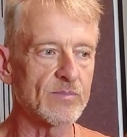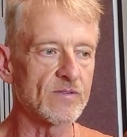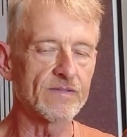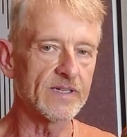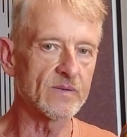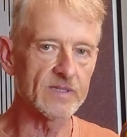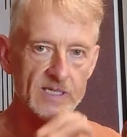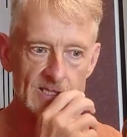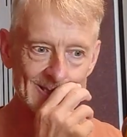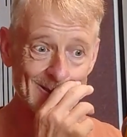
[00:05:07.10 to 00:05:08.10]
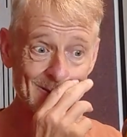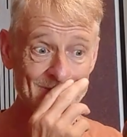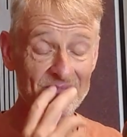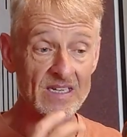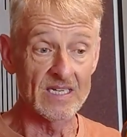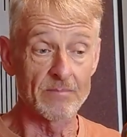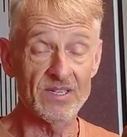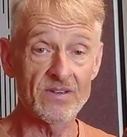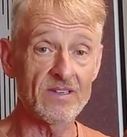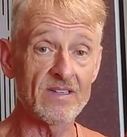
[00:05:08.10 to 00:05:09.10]
double the frequency. So,
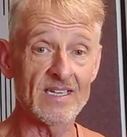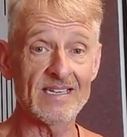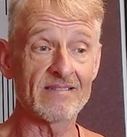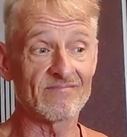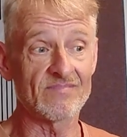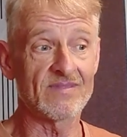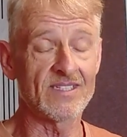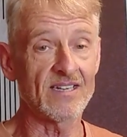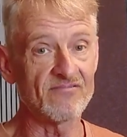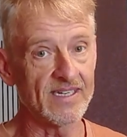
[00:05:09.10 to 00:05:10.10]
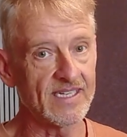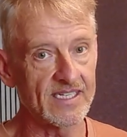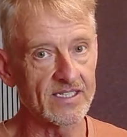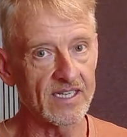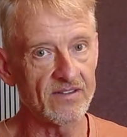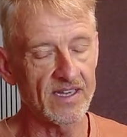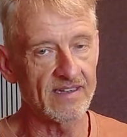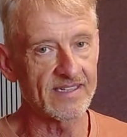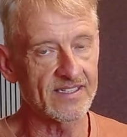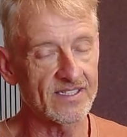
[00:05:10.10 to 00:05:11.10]
but you don't really need to know
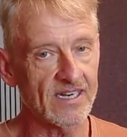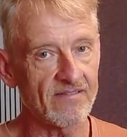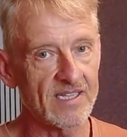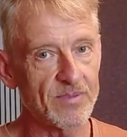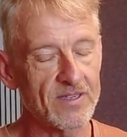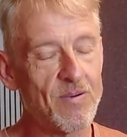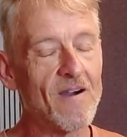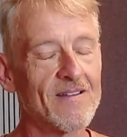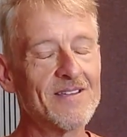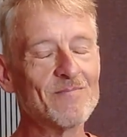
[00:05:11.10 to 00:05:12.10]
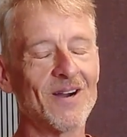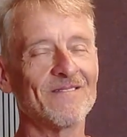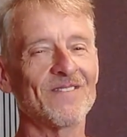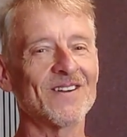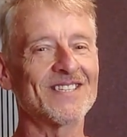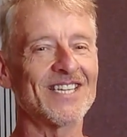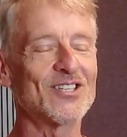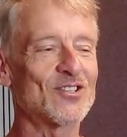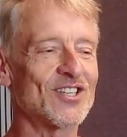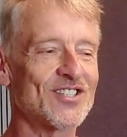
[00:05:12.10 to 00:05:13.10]
that necessarily, but you might find it
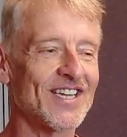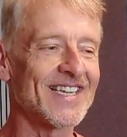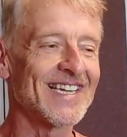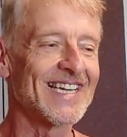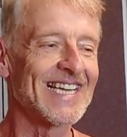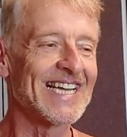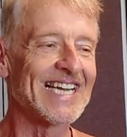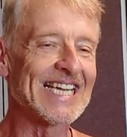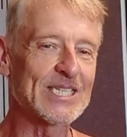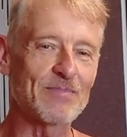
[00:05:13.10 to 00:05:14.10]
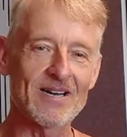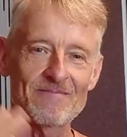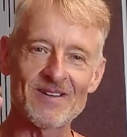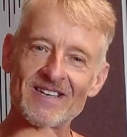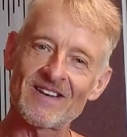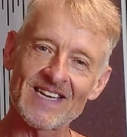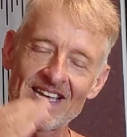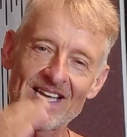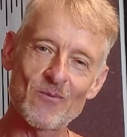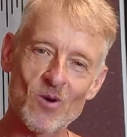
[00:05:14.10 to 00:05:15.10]
interesting. Experiment and
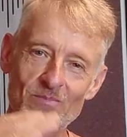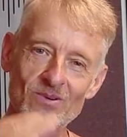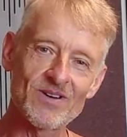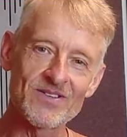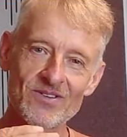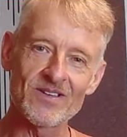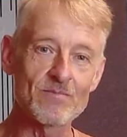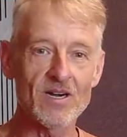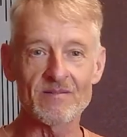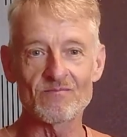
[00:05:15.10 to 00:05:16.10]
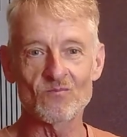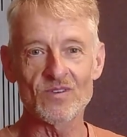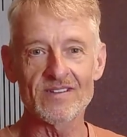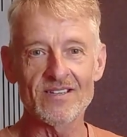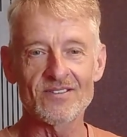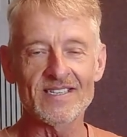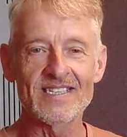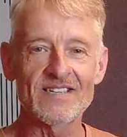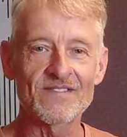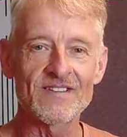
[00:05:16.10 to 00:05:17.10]
get that wobble, and you might want to use
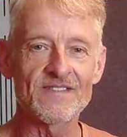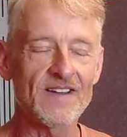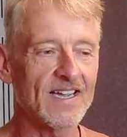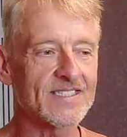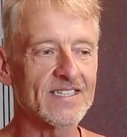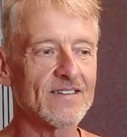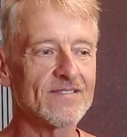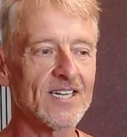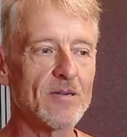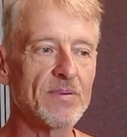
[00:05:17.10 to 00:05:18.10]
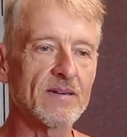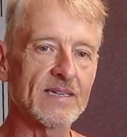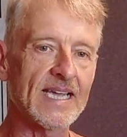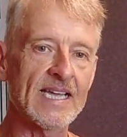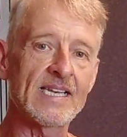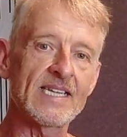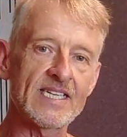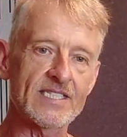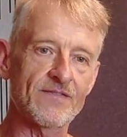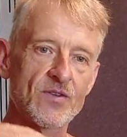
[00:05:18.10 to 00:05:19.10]
it in different effects. I don't know, but at
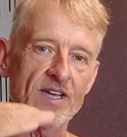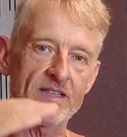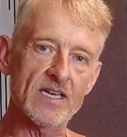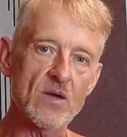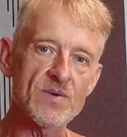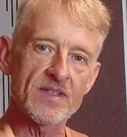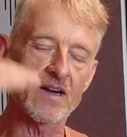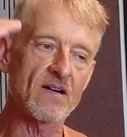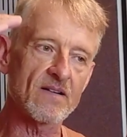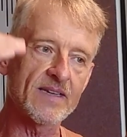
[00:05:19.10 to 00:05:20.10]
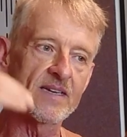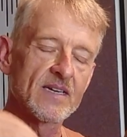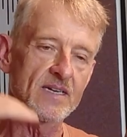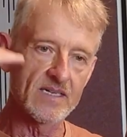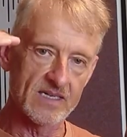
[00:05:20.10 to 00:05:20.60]
least if you get the low and the high